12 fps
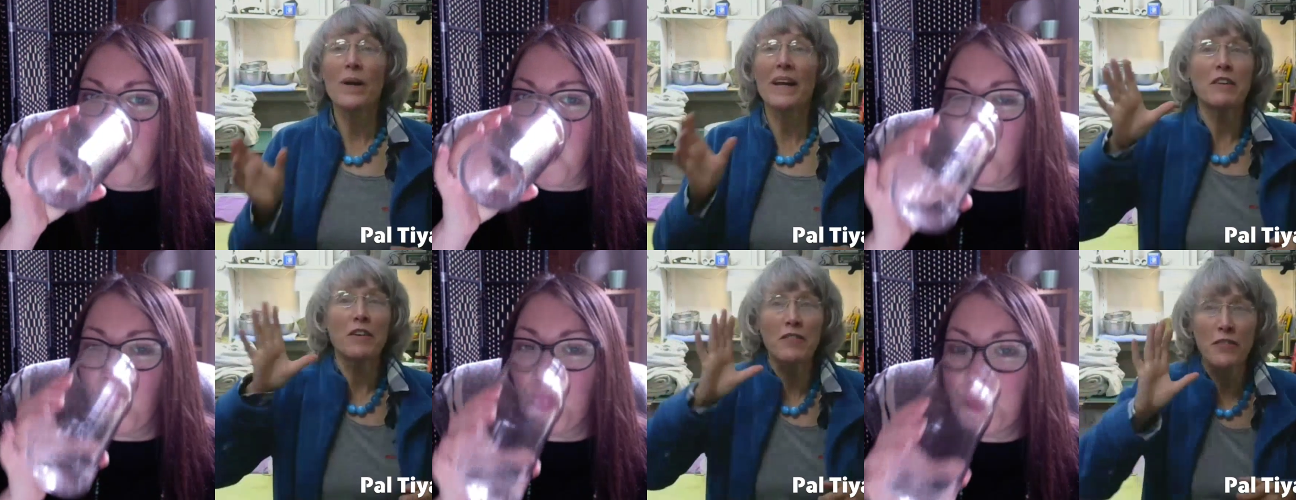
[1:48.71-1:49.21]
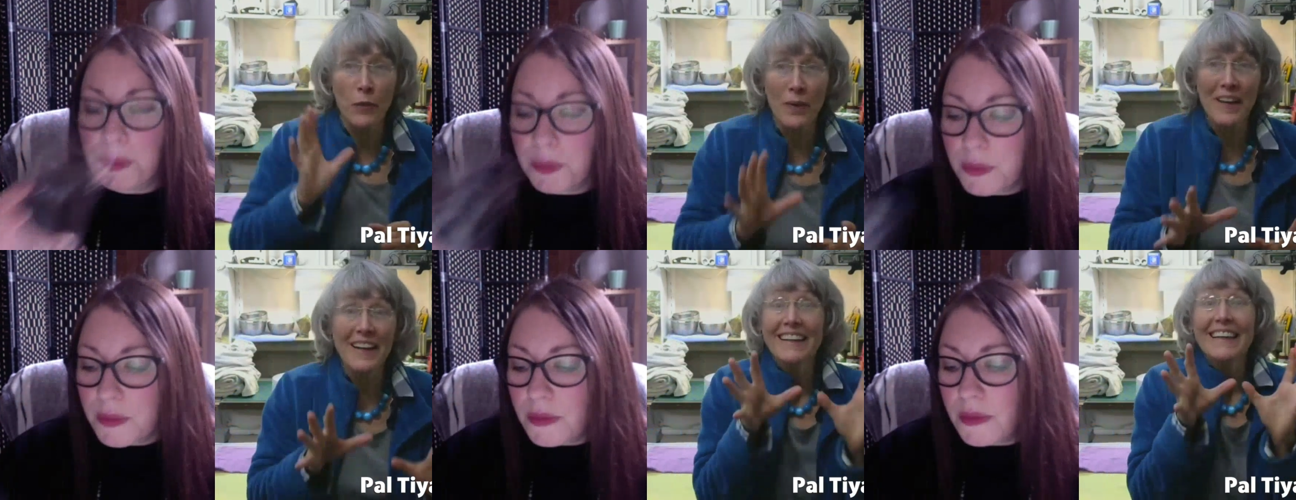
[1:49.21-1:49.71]
Speaker 1: We have a
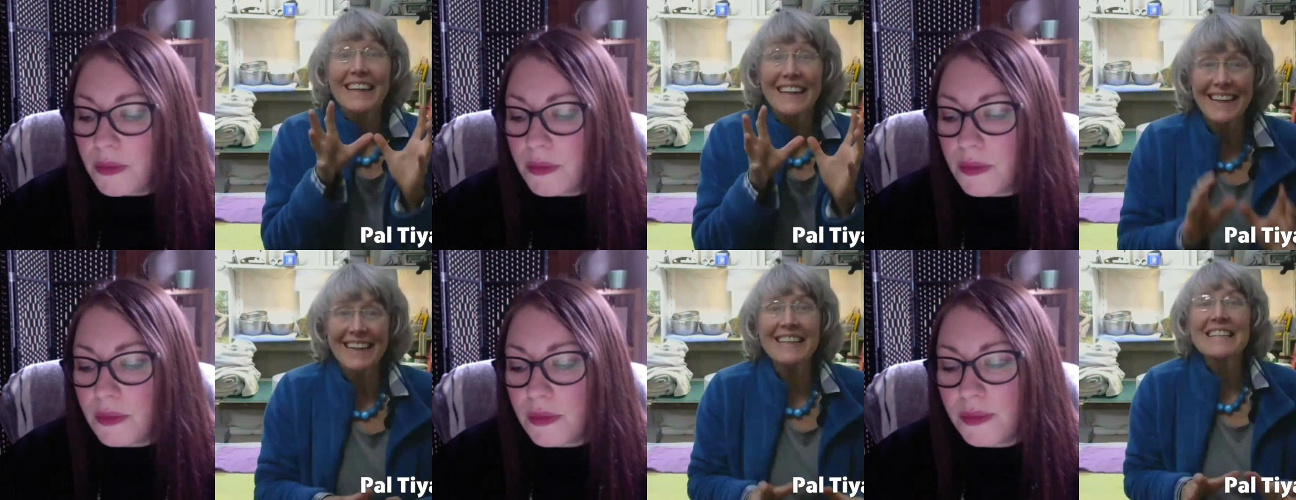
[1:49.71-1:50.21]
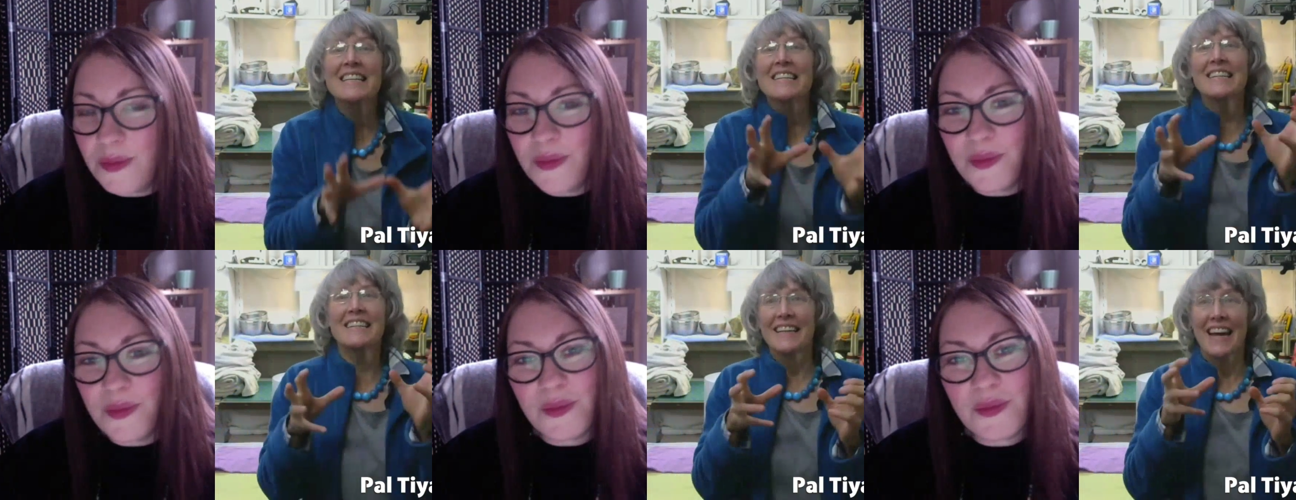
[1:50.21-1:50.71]
really
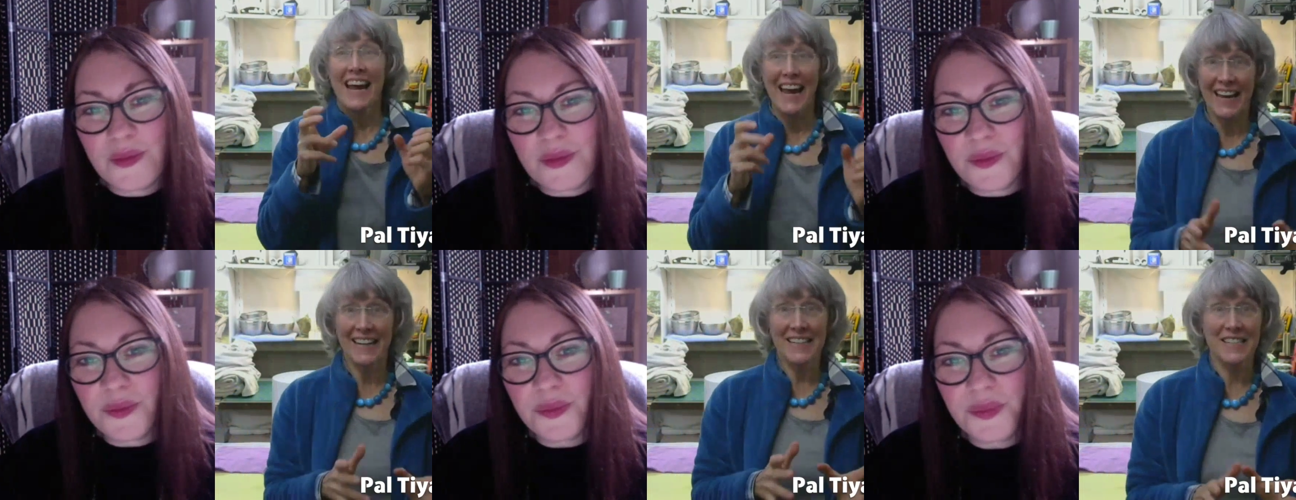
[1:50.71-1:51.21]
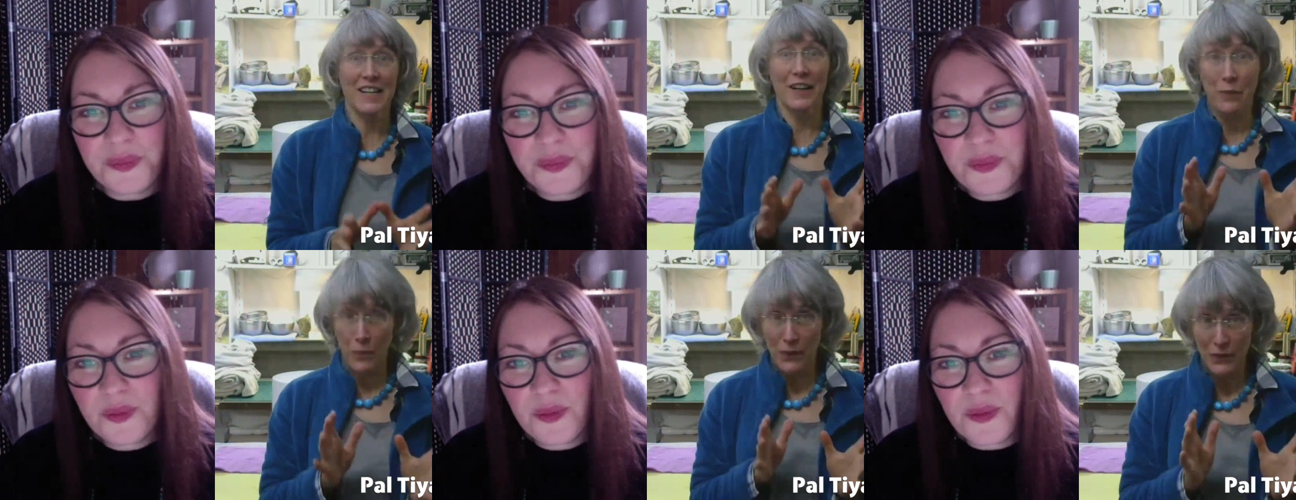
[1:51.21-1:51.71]
easy,
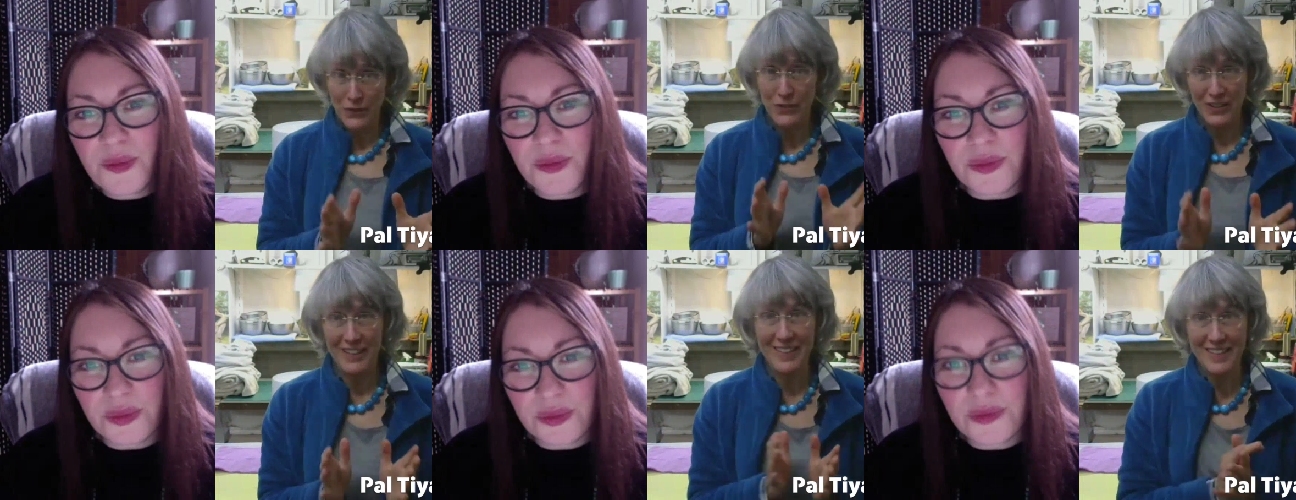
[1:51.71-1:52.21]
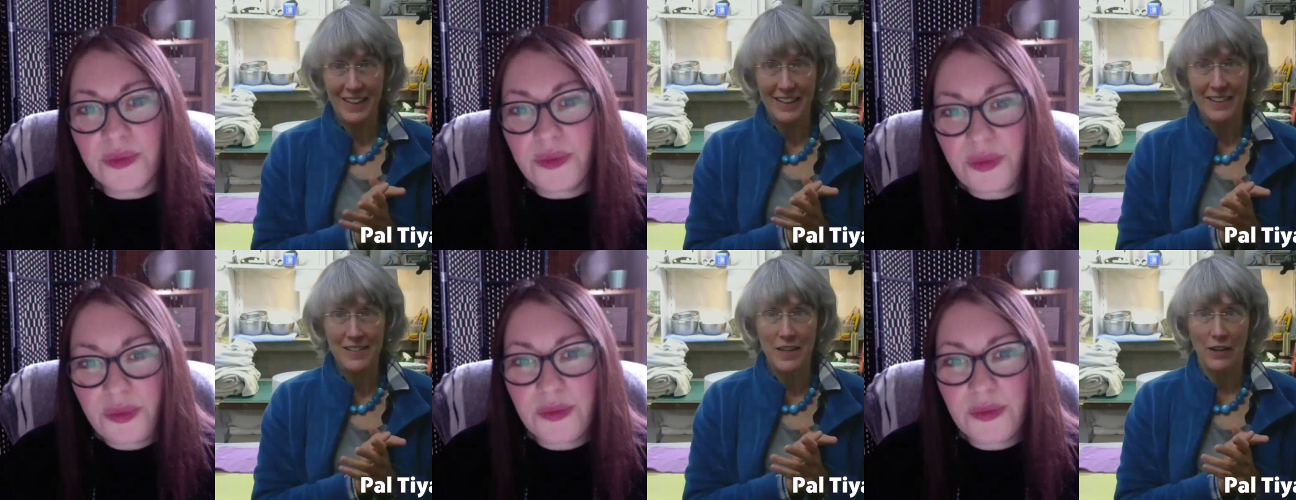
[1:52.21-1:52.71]
hands-on approach to this
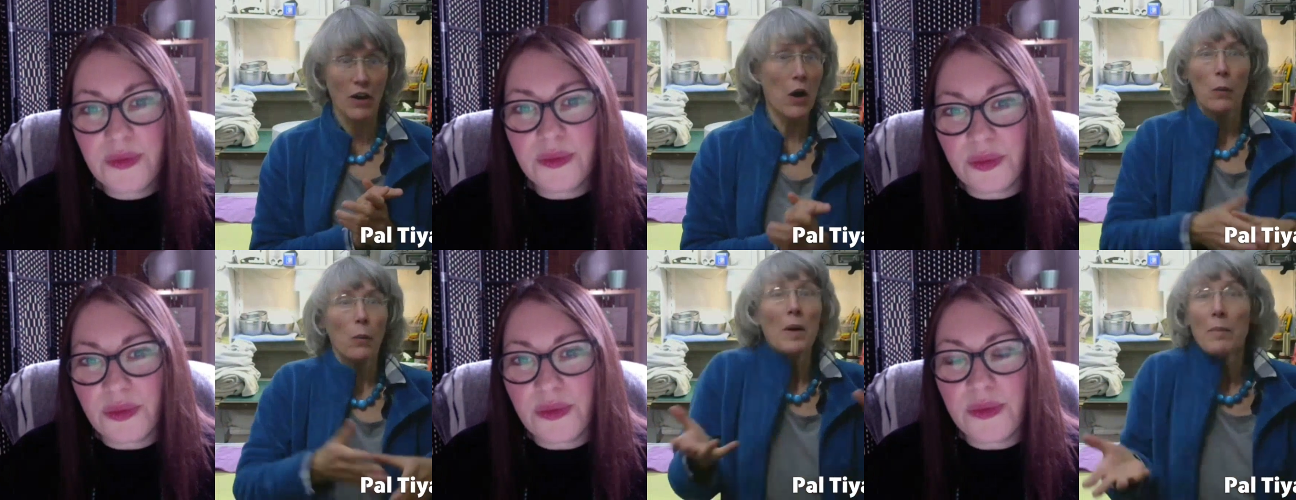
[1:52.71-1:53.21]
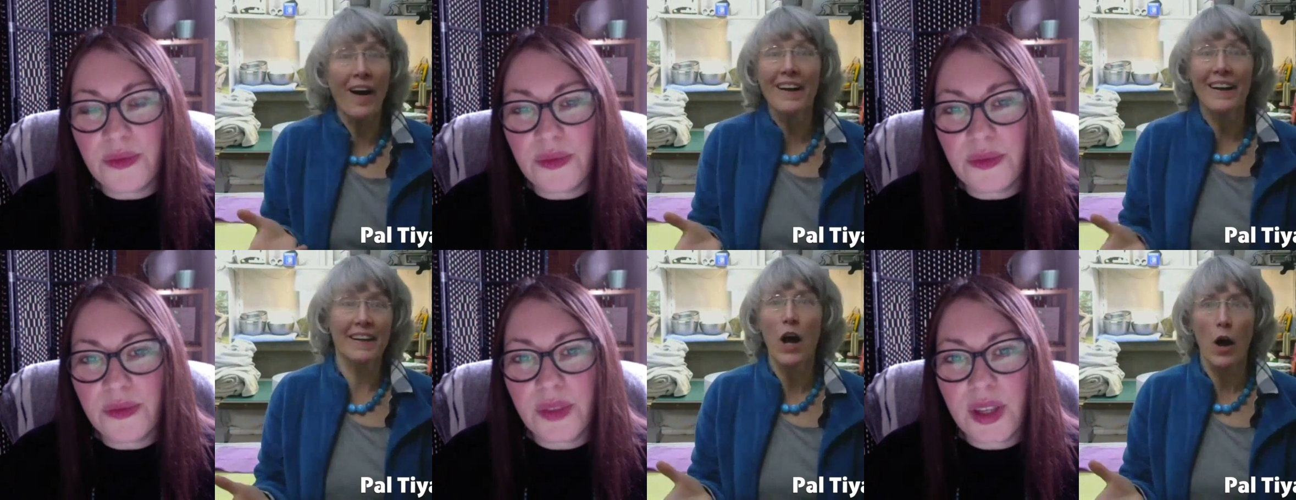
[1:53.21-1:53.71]
kind of stuff. We
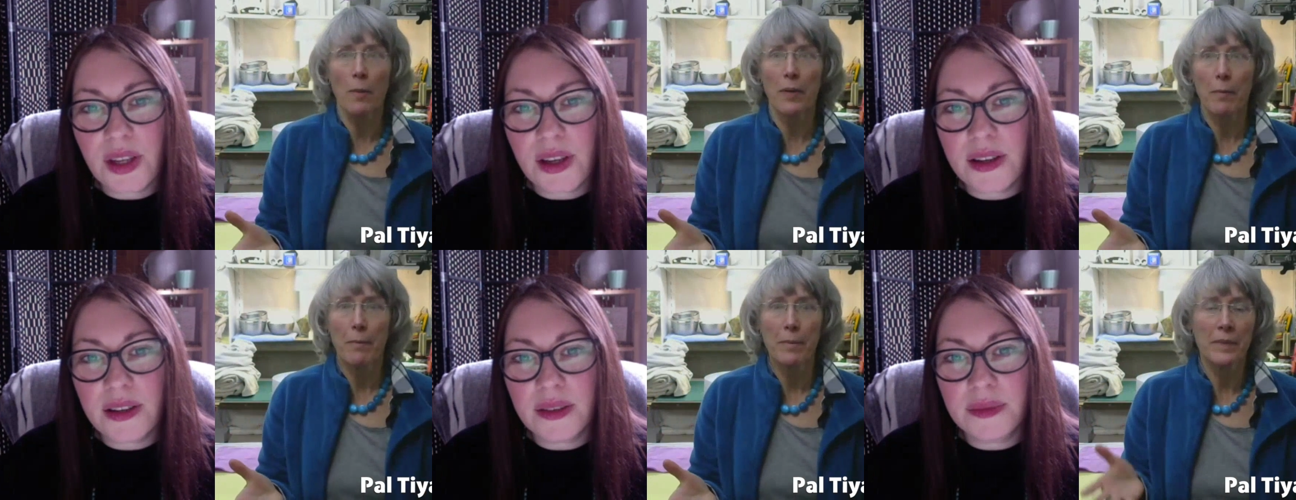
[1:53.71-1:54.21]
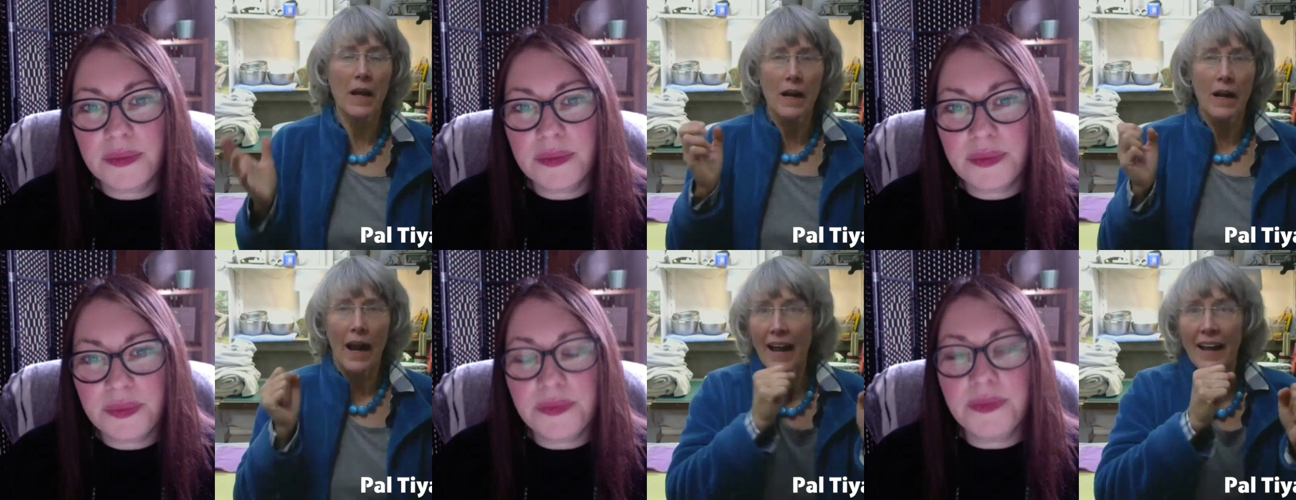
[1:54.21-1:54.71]
mock it up.
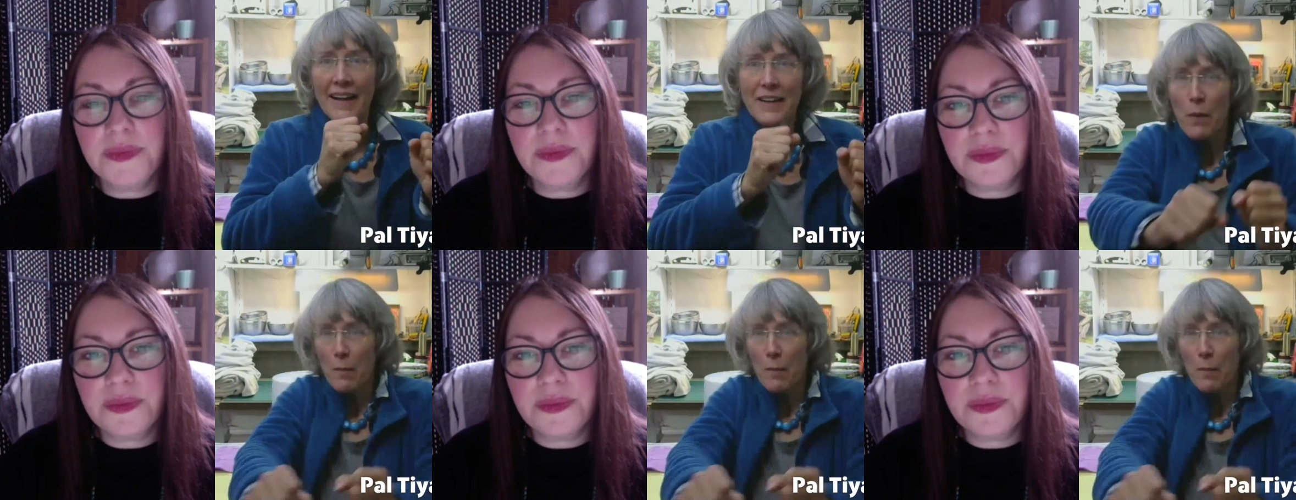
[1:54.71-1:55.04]
And